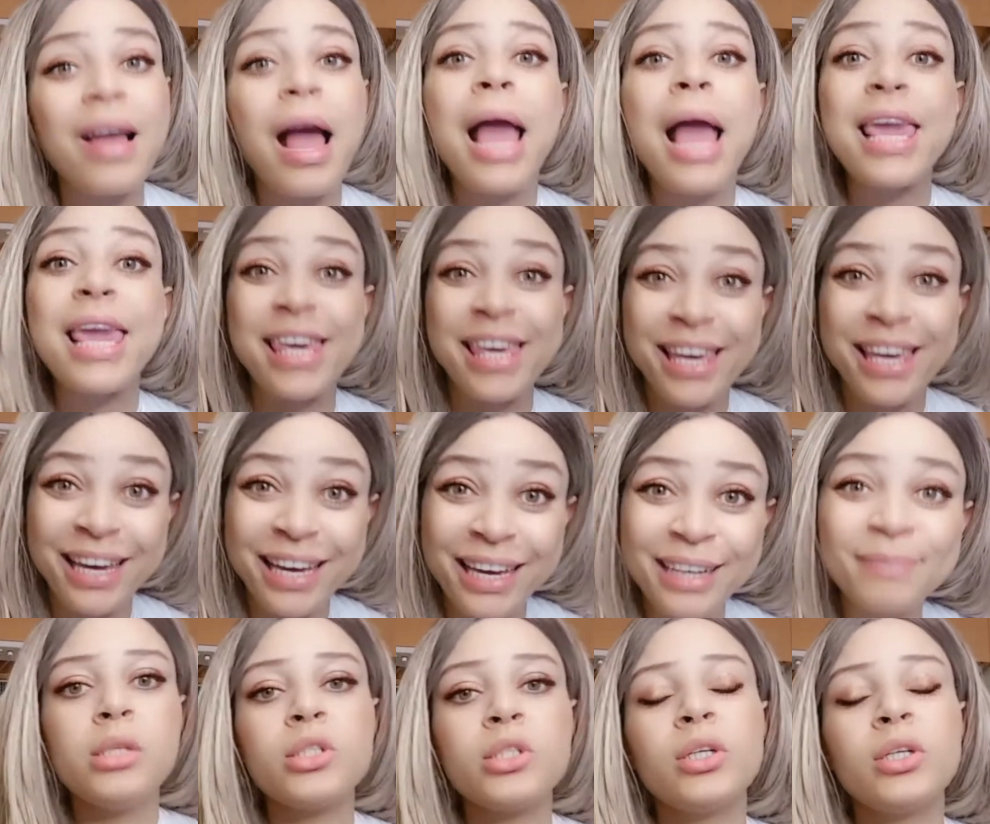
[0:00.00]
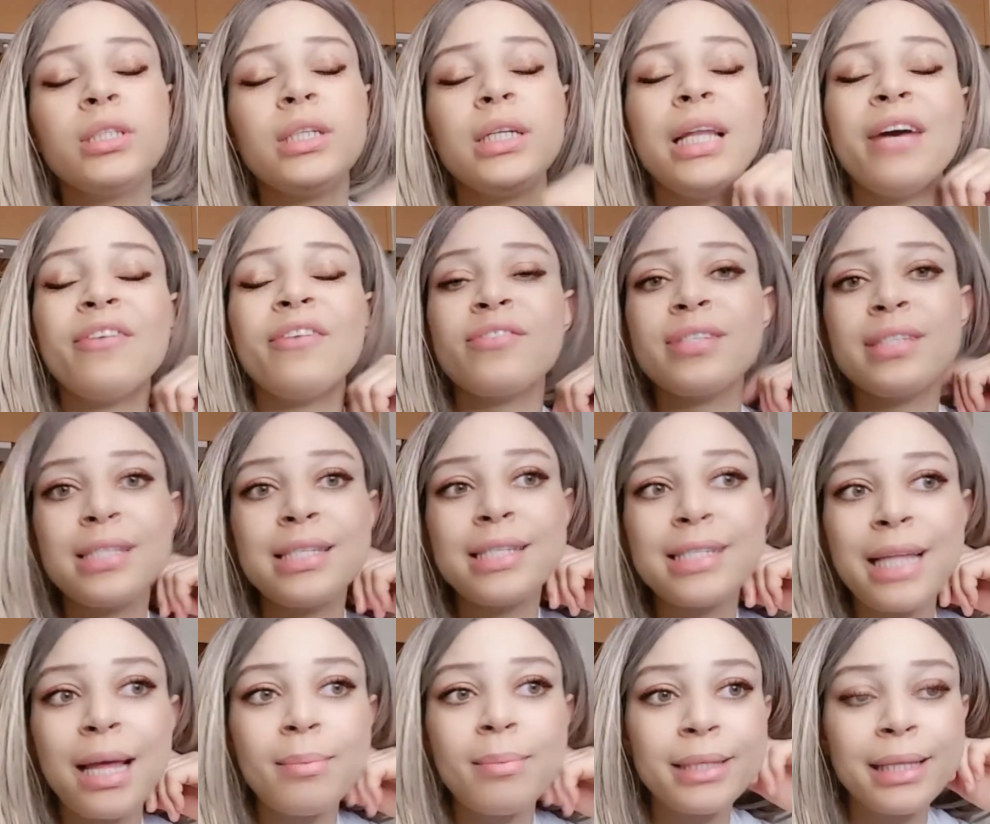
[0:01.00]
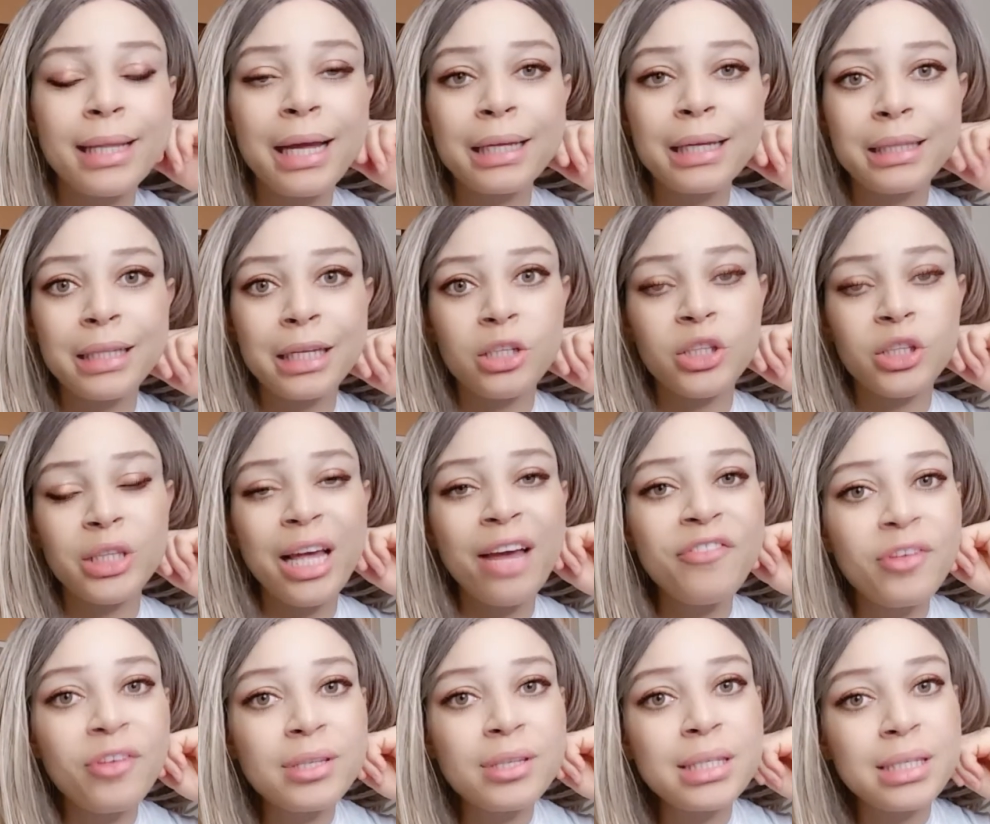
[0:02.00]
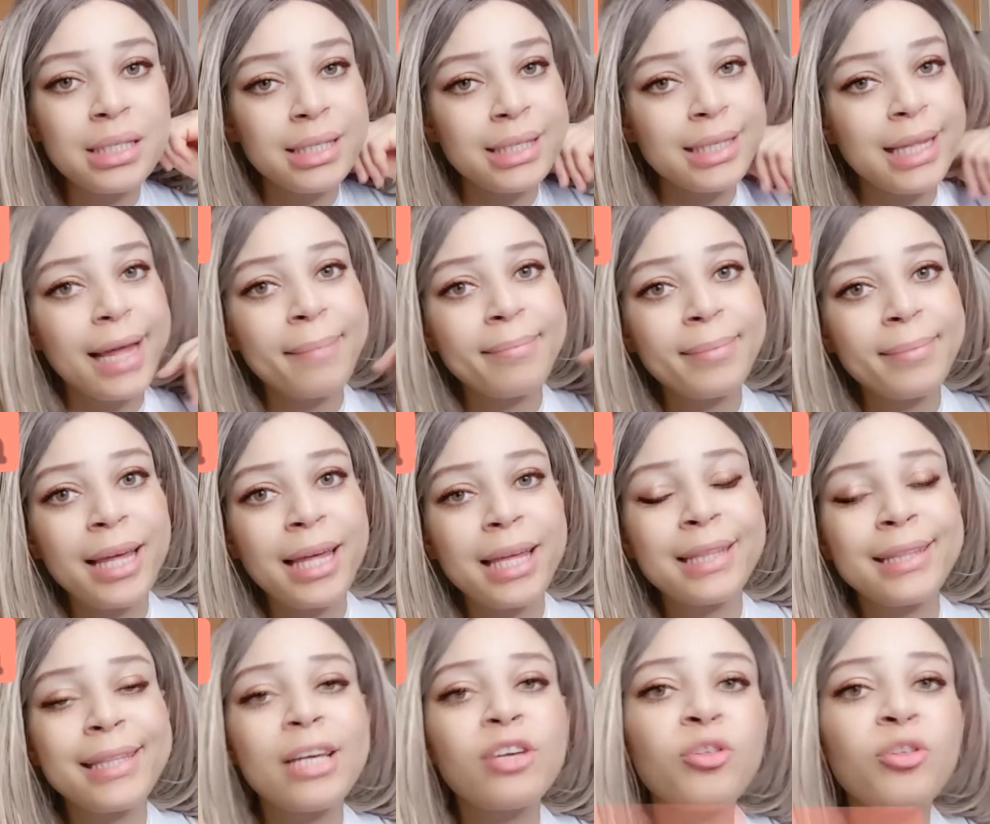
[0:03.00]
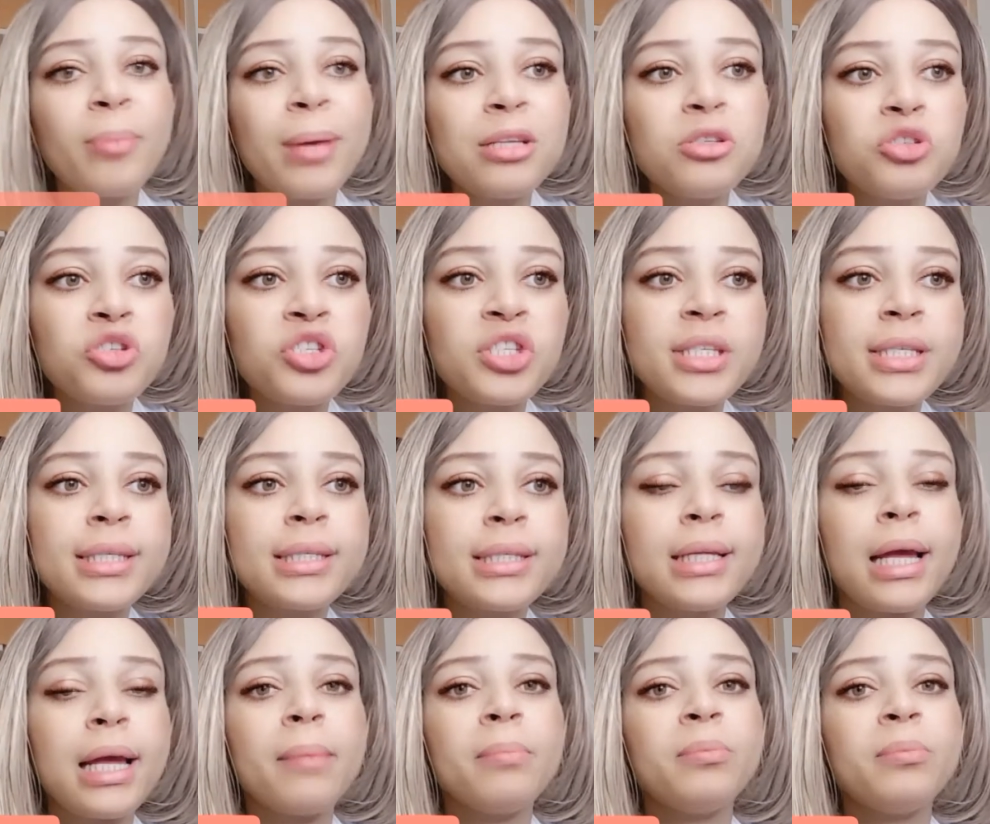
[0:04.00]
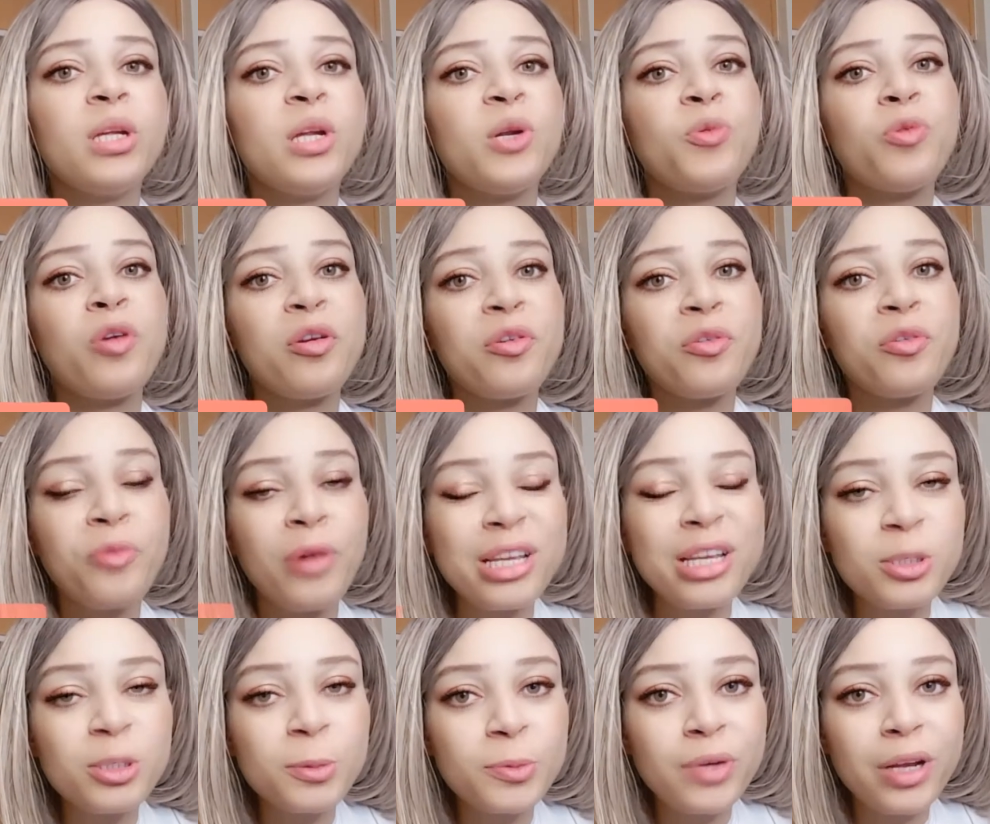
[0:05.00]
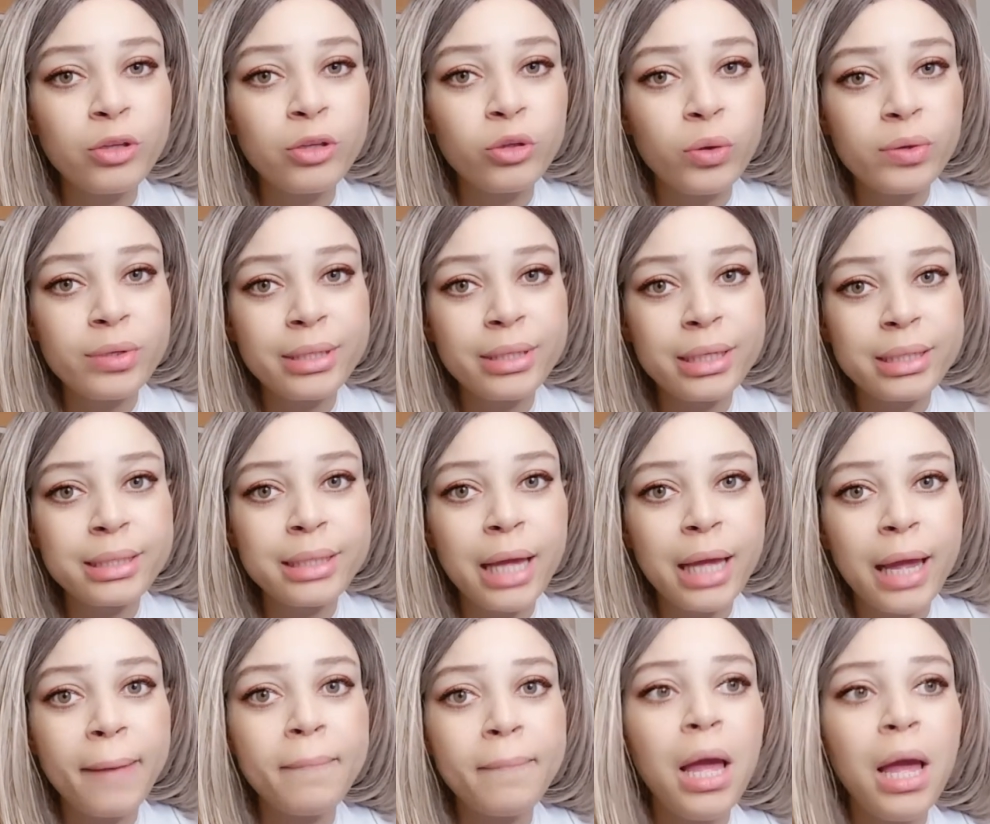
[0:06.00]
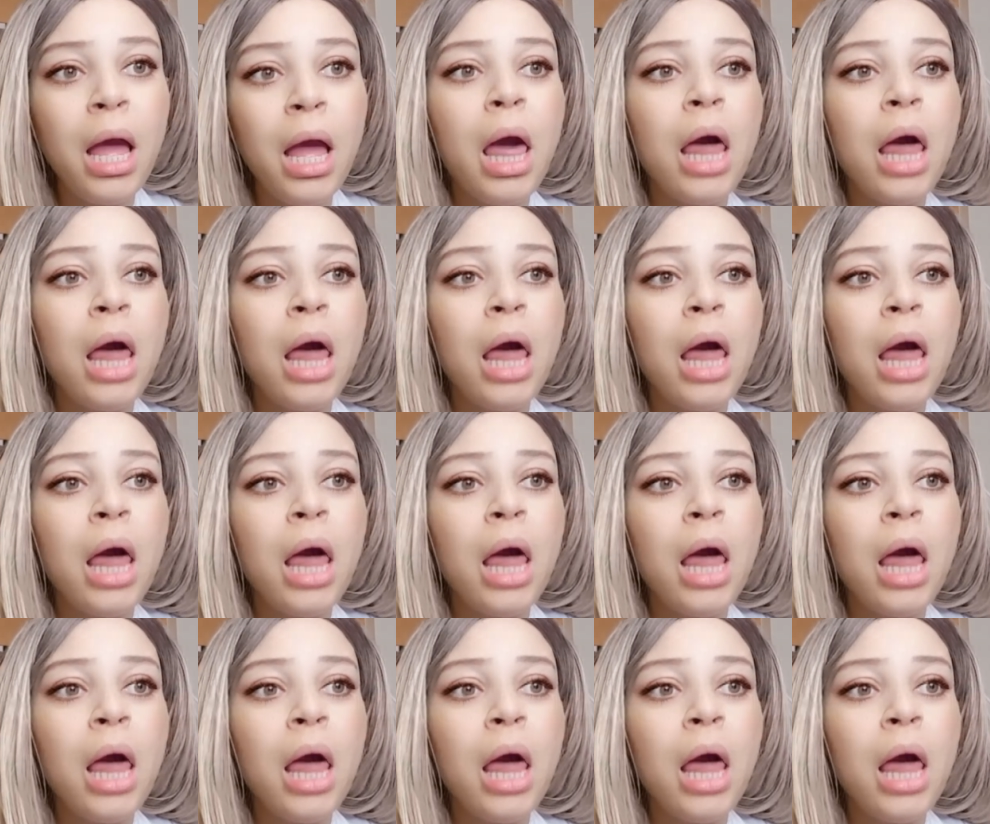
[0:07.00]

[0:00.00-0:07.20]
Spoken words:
Yeah. So the 11 systems like the nervous system, the integumentary system, the respiratory system,